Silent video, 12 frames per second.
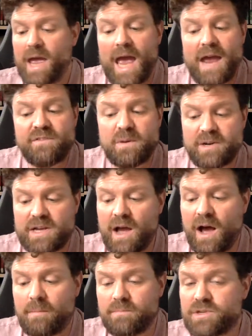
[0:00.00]
everybody
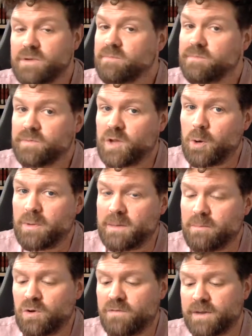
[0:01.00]
armed, nobody
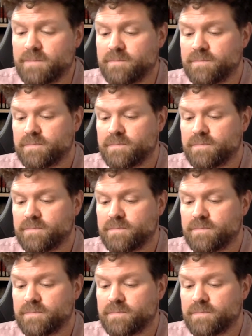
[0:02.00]
moving.